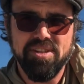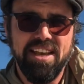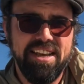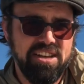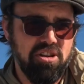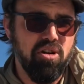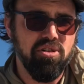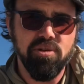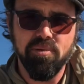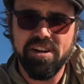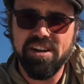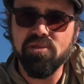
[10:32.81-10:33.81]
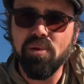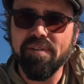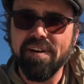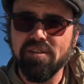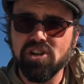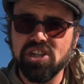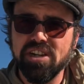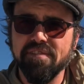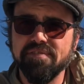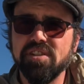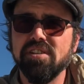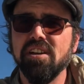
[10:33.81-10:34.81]
Like, oh, you're working 12-hour
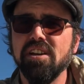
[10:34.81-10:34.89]
shifts.